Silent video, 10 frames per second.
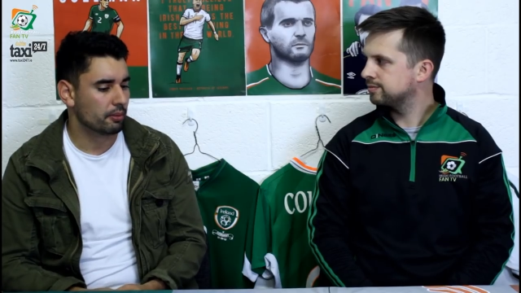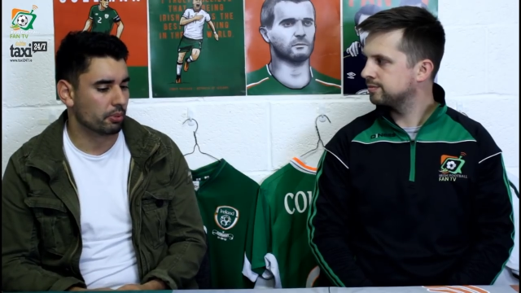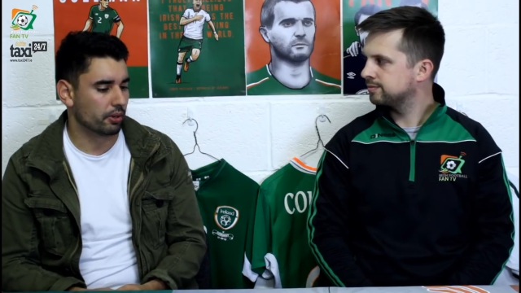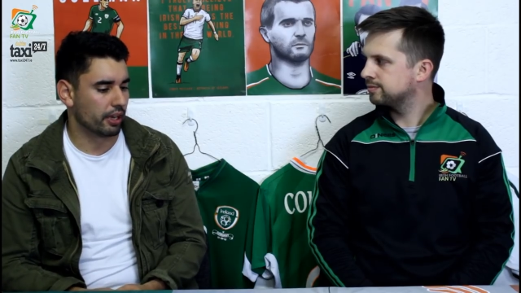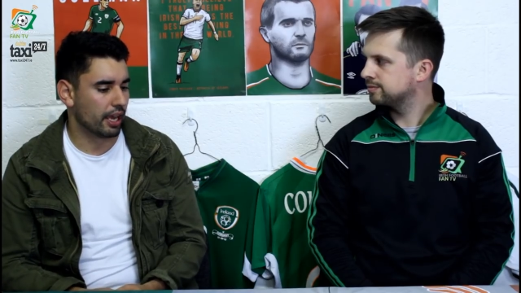
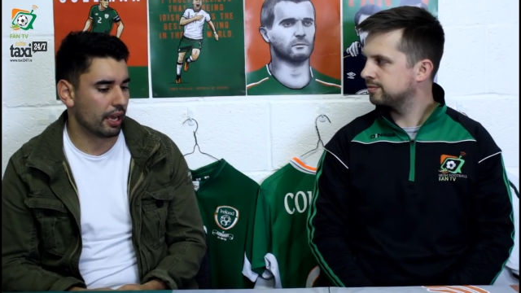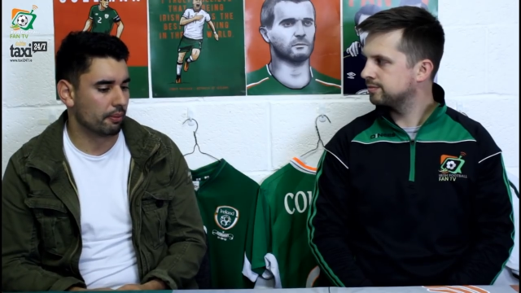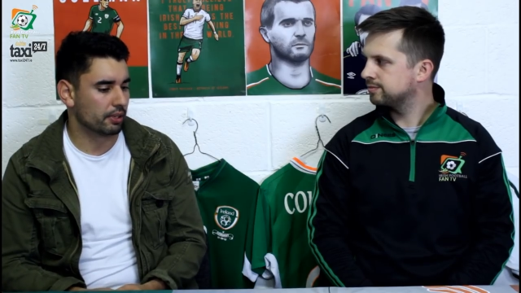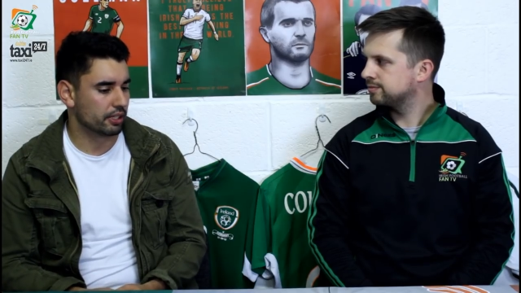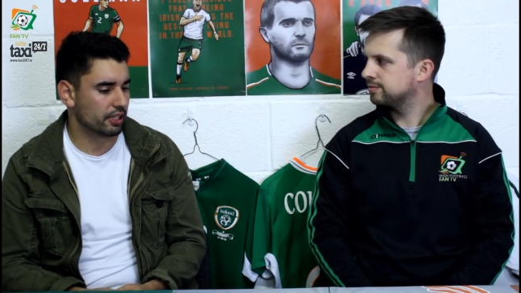Speaker 1: But
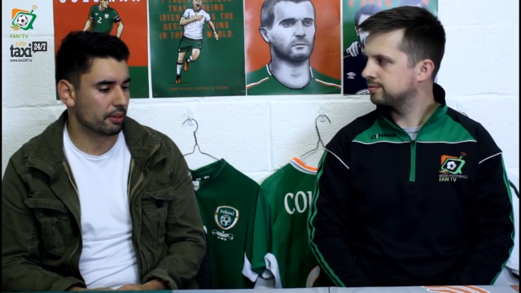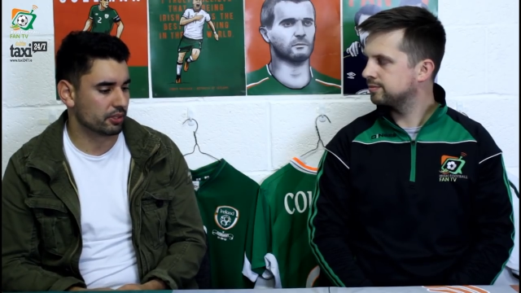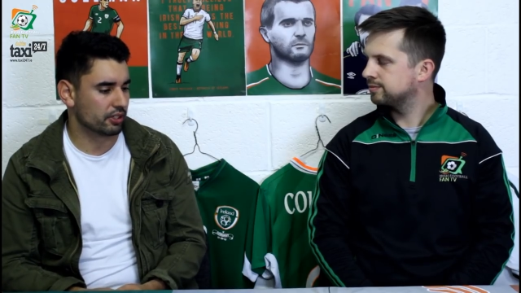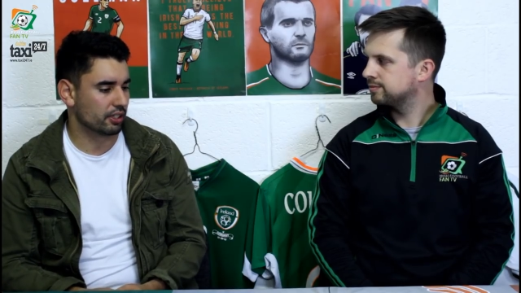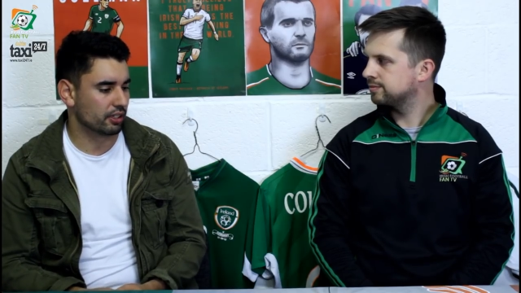um, he's able
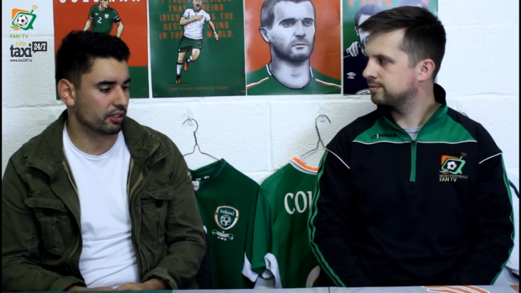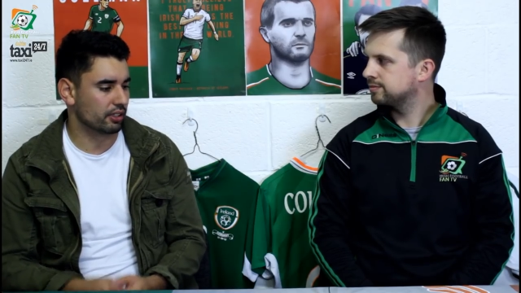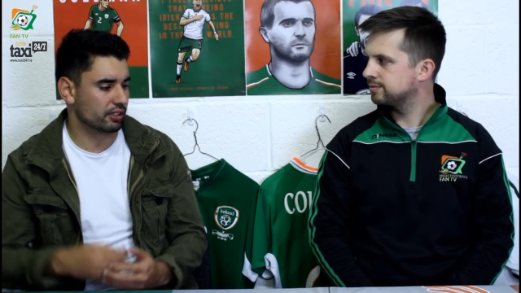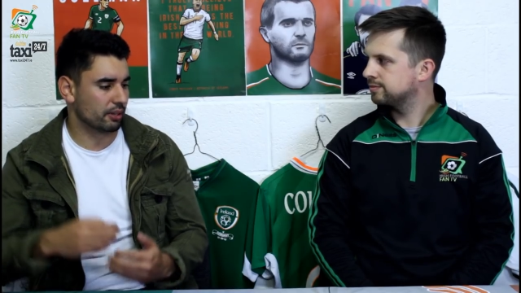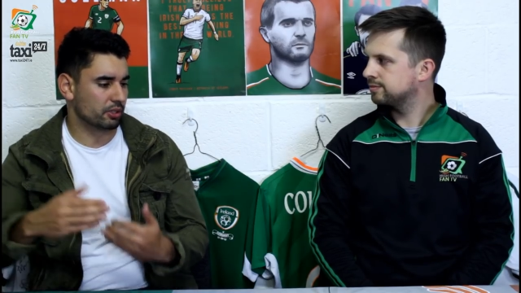to
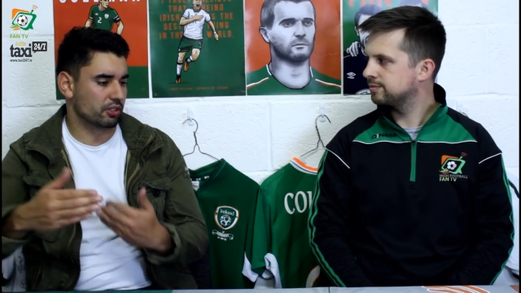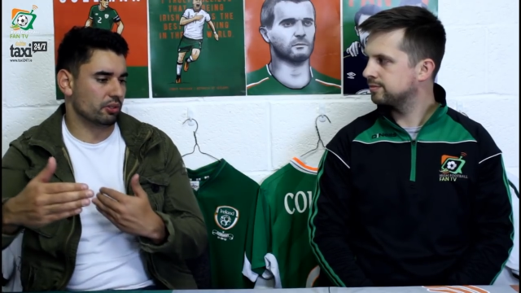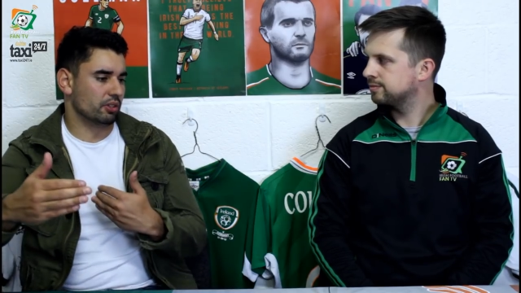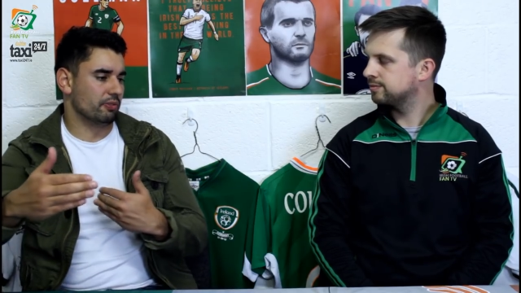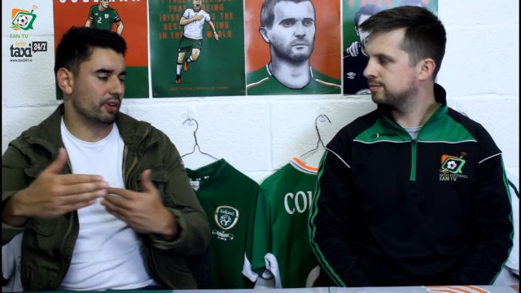he's able to
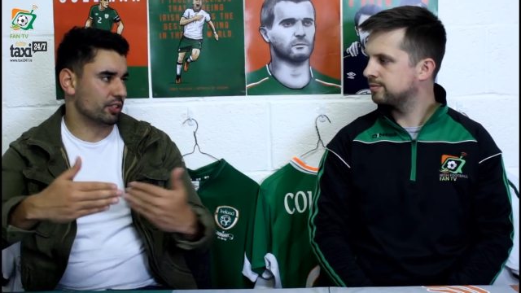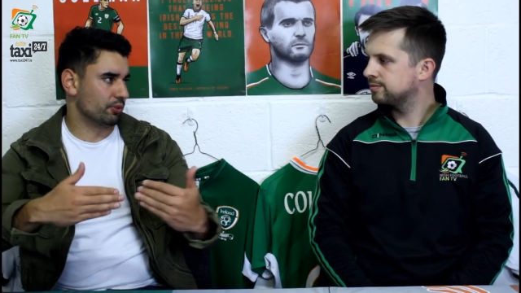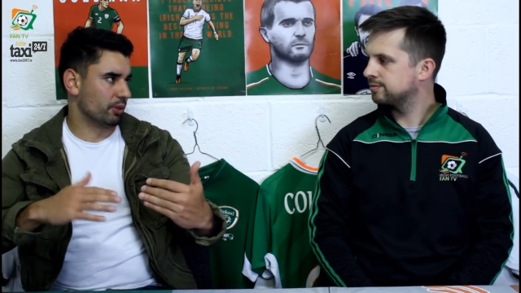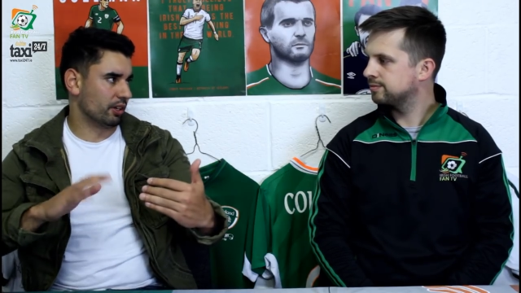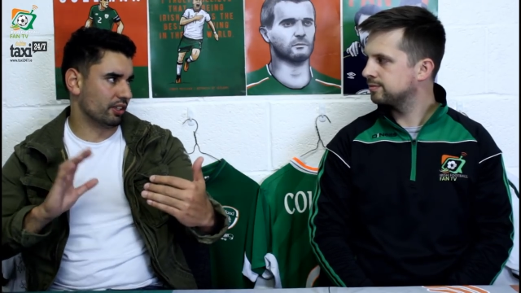do the defensive
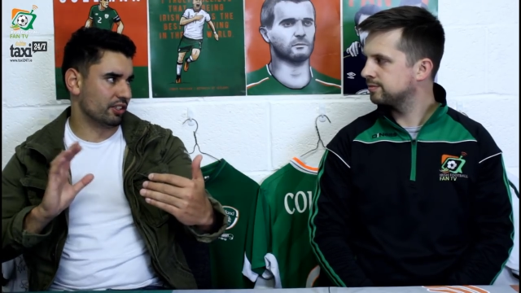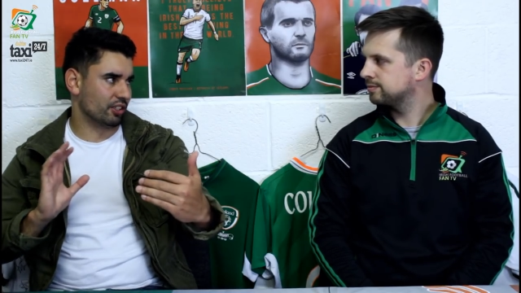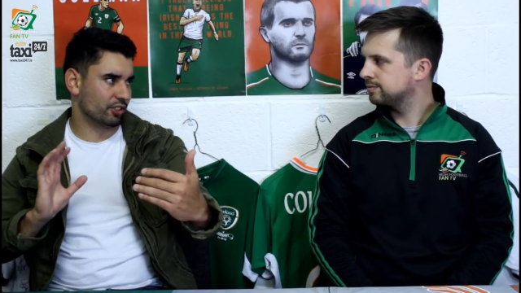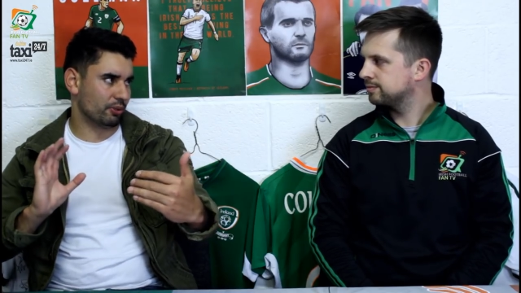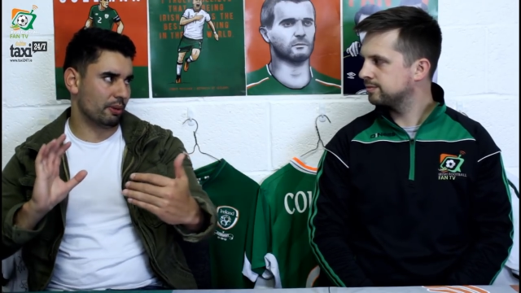work and he's
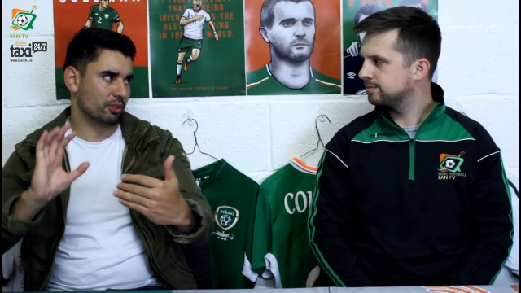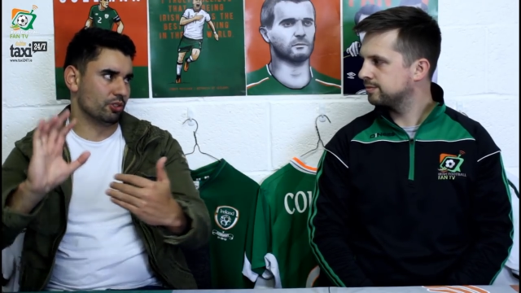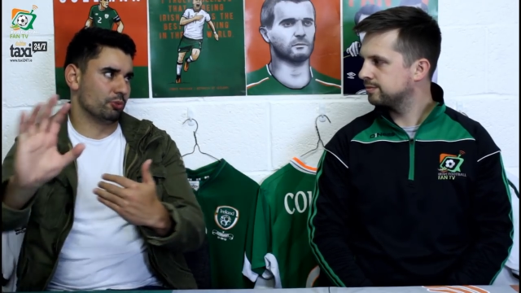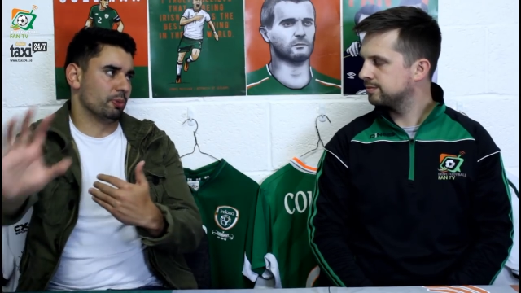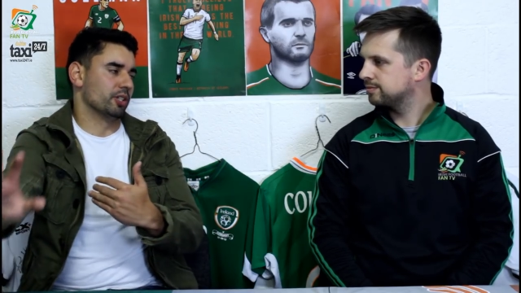also able to
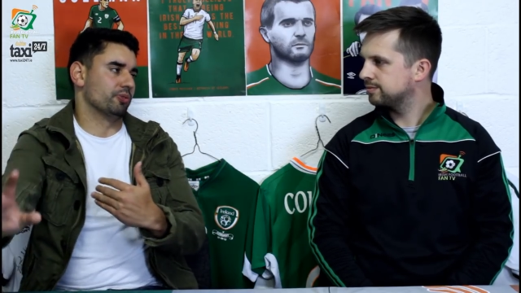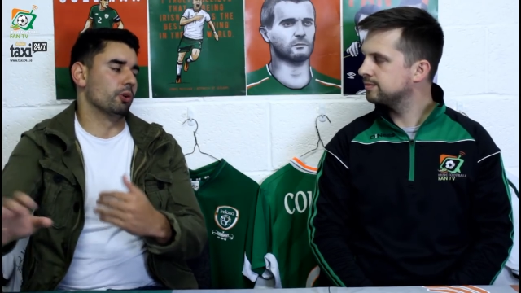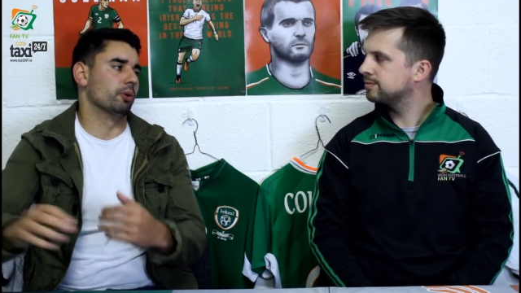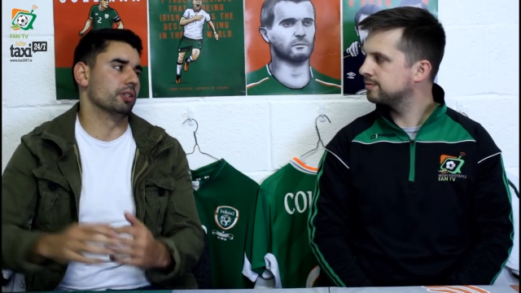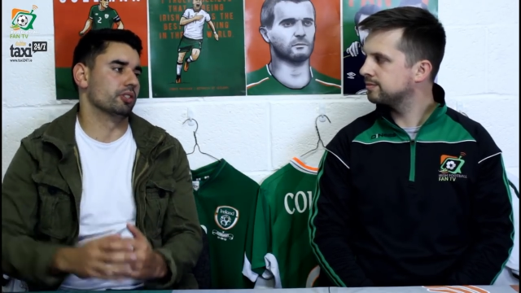just burst
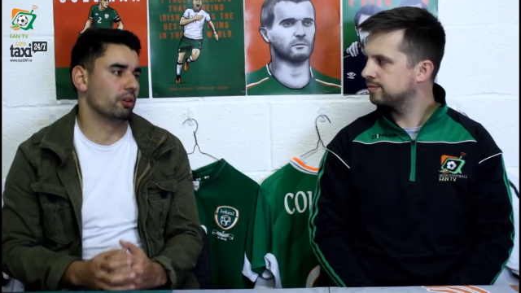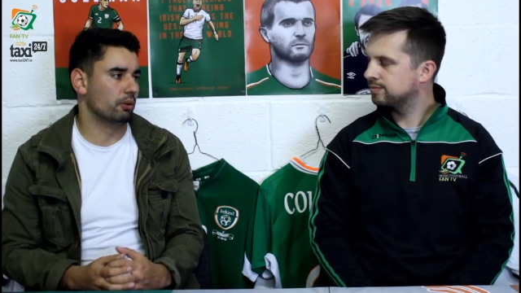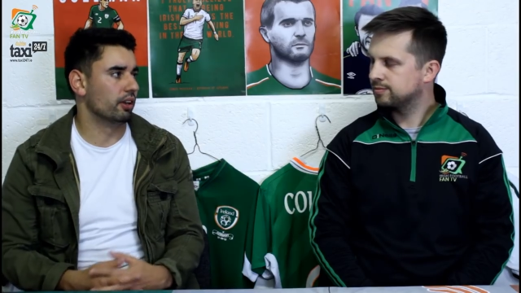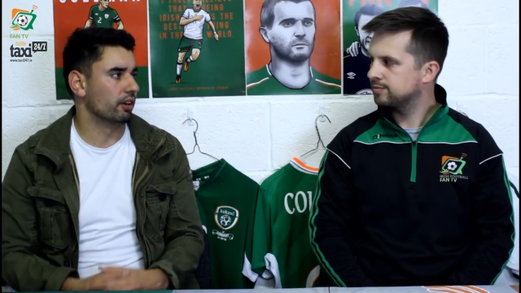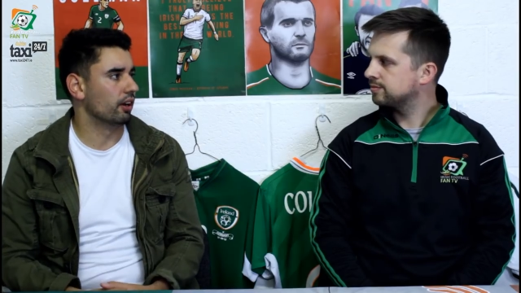forward. So
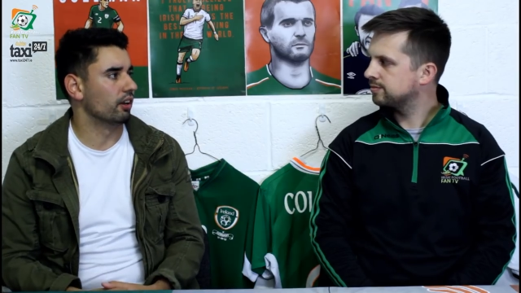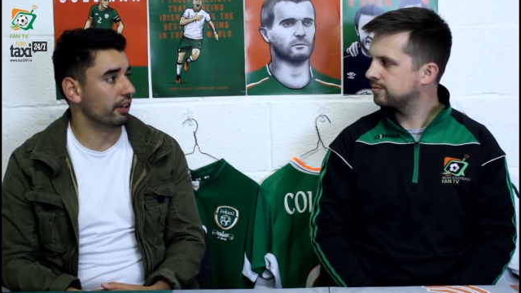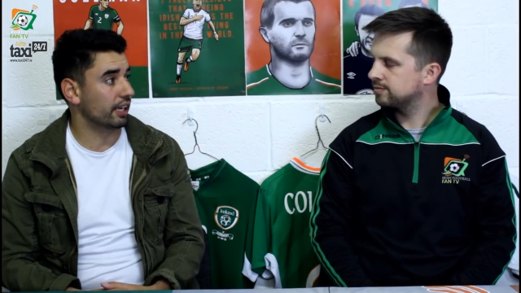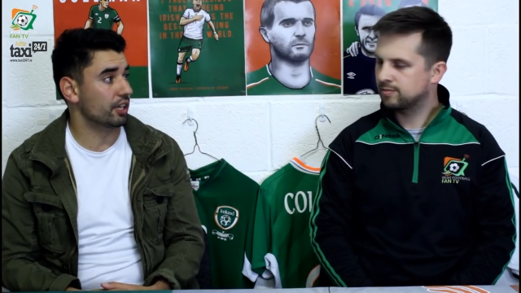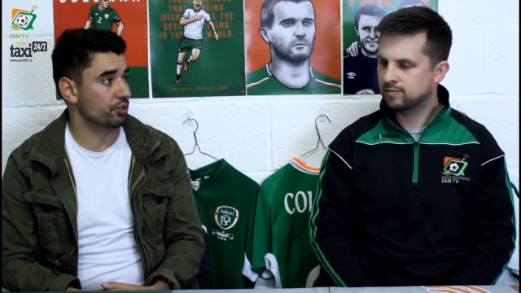I, I
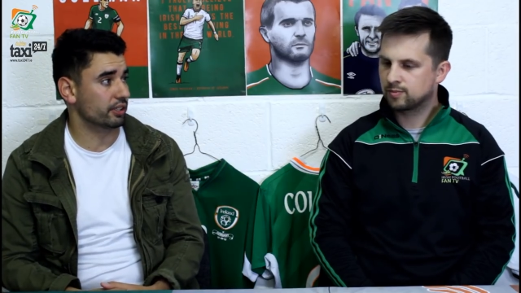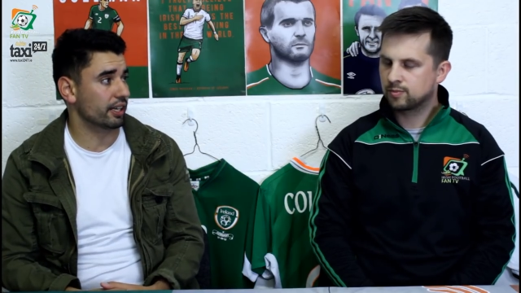like Hendrick